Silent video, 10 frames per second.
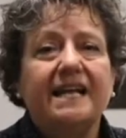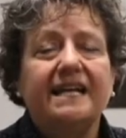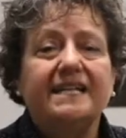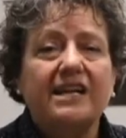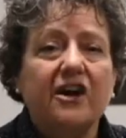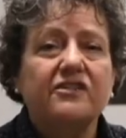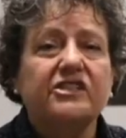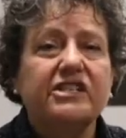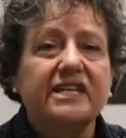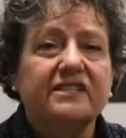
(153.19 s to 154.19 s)
in
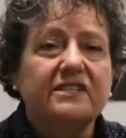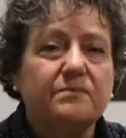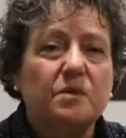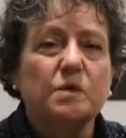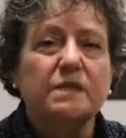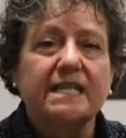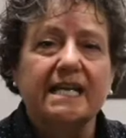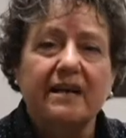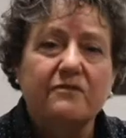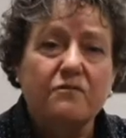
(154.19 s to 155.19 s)
encouraging and
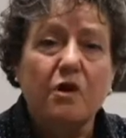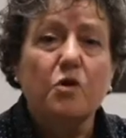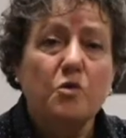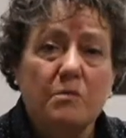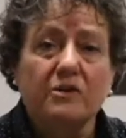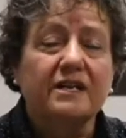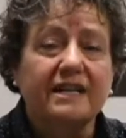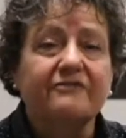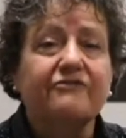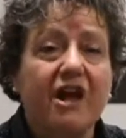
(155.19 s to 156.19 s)
supporting and role
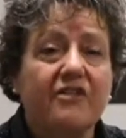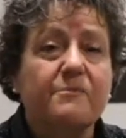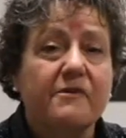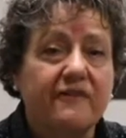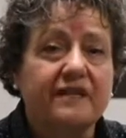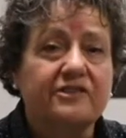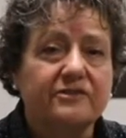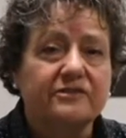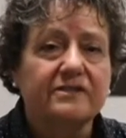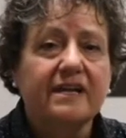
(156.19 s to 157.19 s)
modelling for other
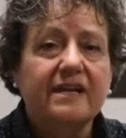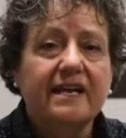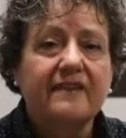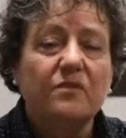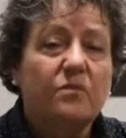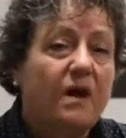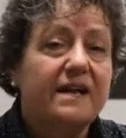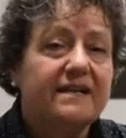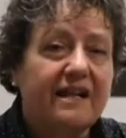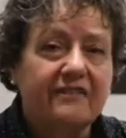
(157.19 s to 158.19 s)
professionals in the
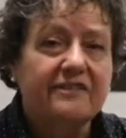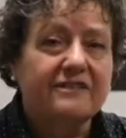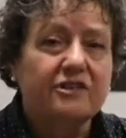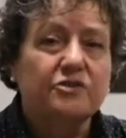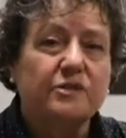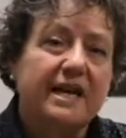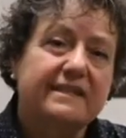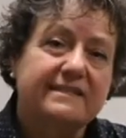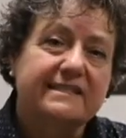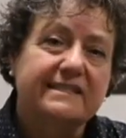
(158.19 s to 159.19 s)
wider health and social
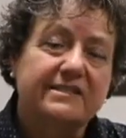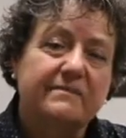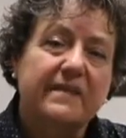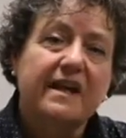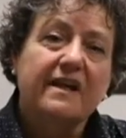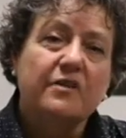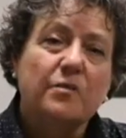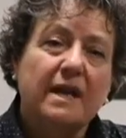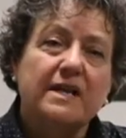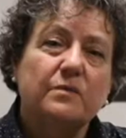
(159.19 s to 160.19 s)
care system, the
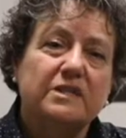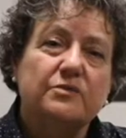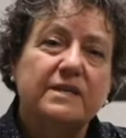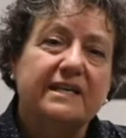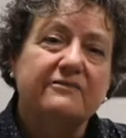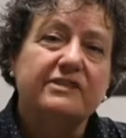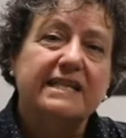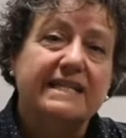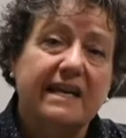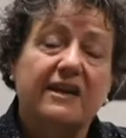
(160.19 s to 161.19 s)
way in which we can
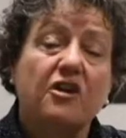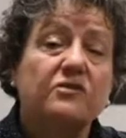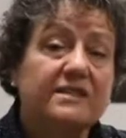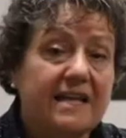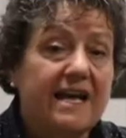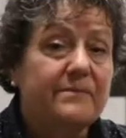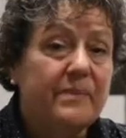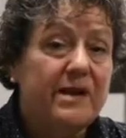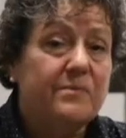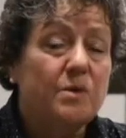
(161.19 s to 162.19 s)
really get alongside
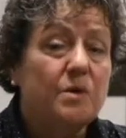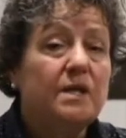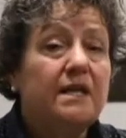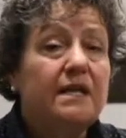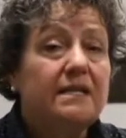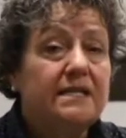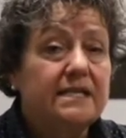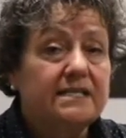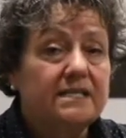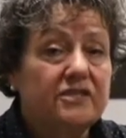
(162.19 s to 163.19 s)
people,
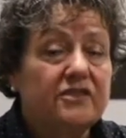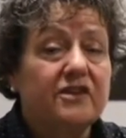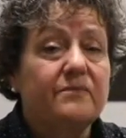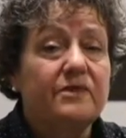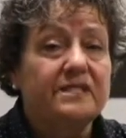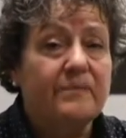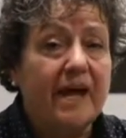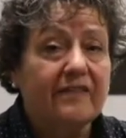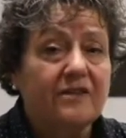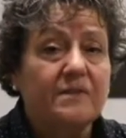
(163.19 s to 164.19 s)
listen to them,
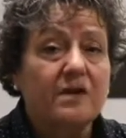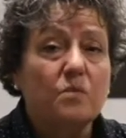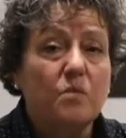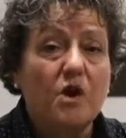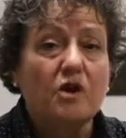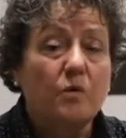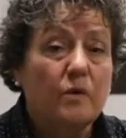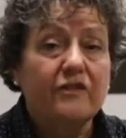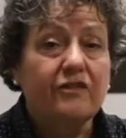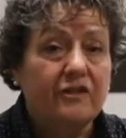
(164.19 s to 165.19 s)
respect them, and work
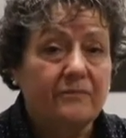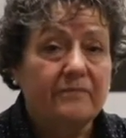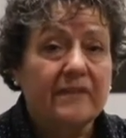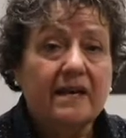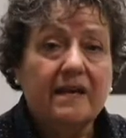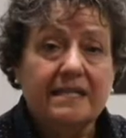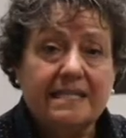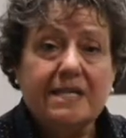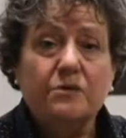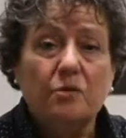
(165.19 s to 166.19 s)
with them as
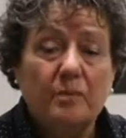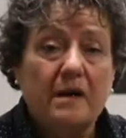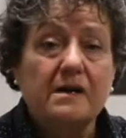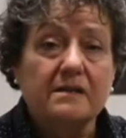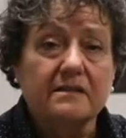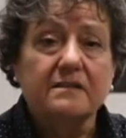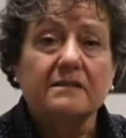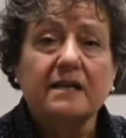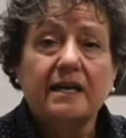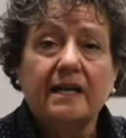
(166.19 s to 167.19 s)
equal
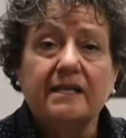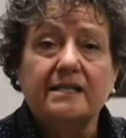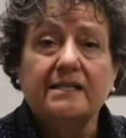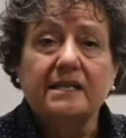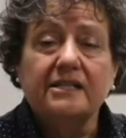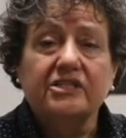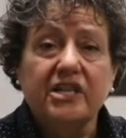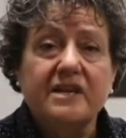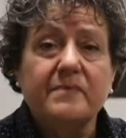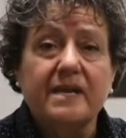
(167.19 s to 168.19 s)
partners in
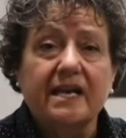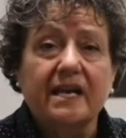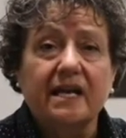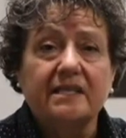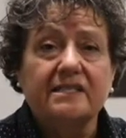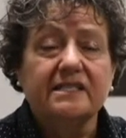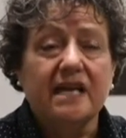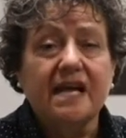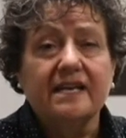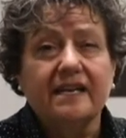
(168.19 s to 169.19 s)
shaping and
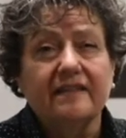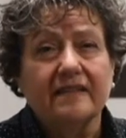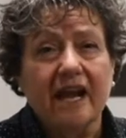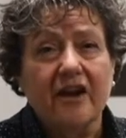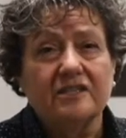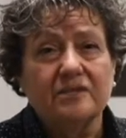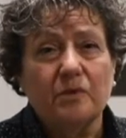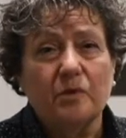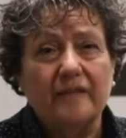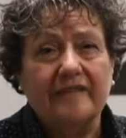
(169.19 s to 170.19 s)
designing the care and
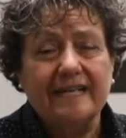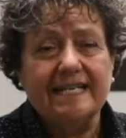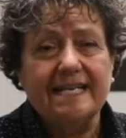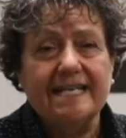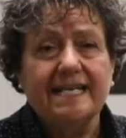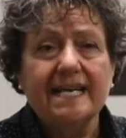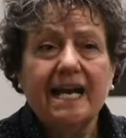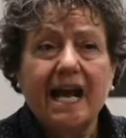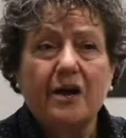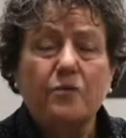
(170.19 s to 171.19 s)
support that they need,
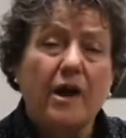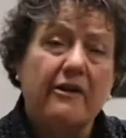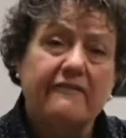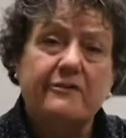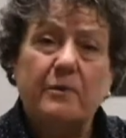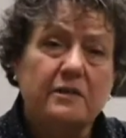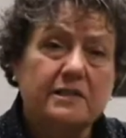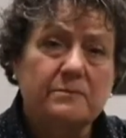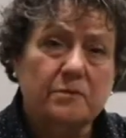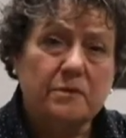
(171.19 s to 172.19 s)
and wherever
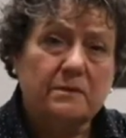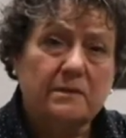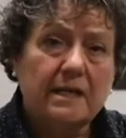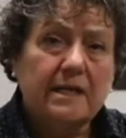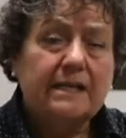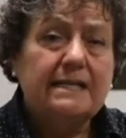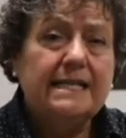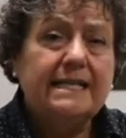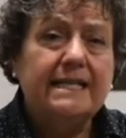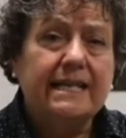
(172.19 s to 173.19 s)
possible
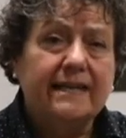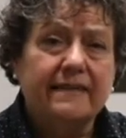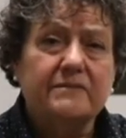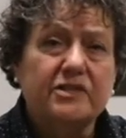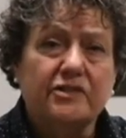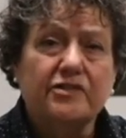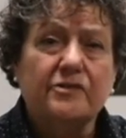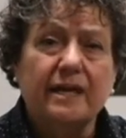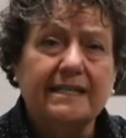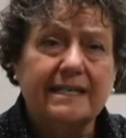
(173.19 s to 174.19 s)
linking them
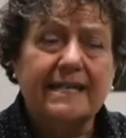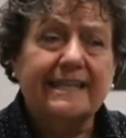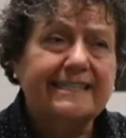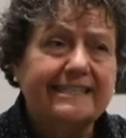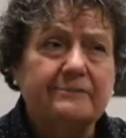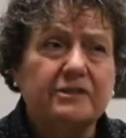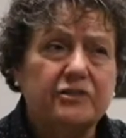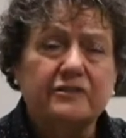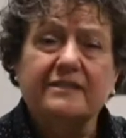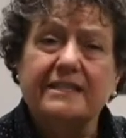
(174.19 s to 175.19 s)
to and connecting them
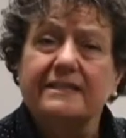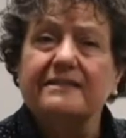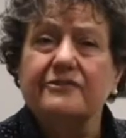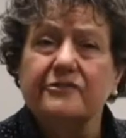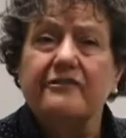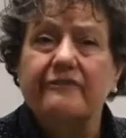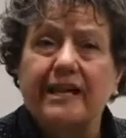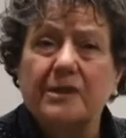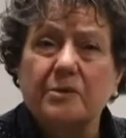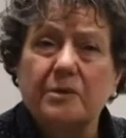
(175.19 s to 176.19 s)
to the things that are
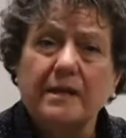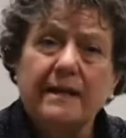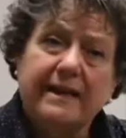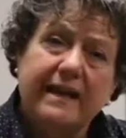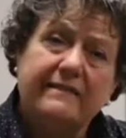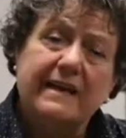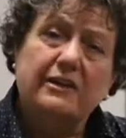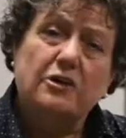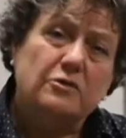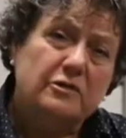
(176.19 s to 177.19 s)
available in their
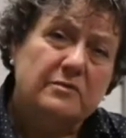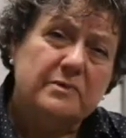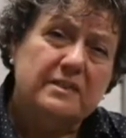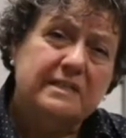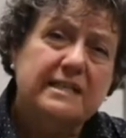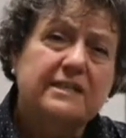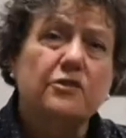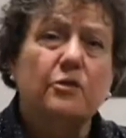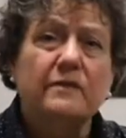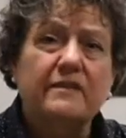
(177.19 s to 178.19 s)
local communities
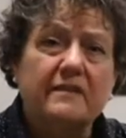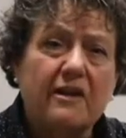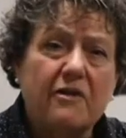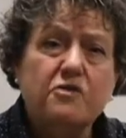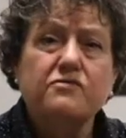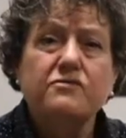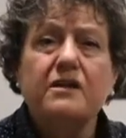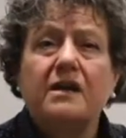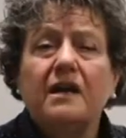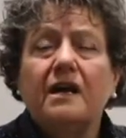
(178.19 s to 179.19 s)
or within their own
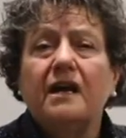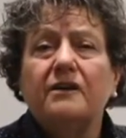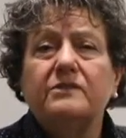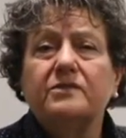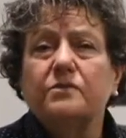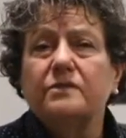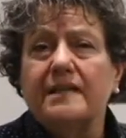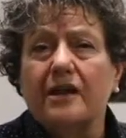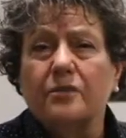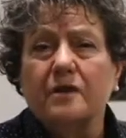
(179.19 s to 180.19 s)
resource
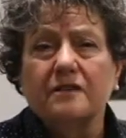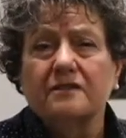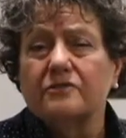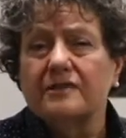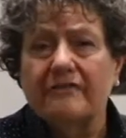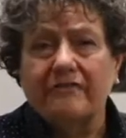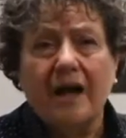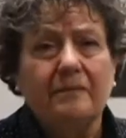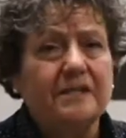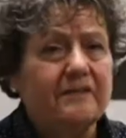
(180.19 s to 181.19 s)
networks through their
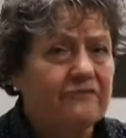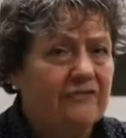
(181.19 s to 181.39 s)
family and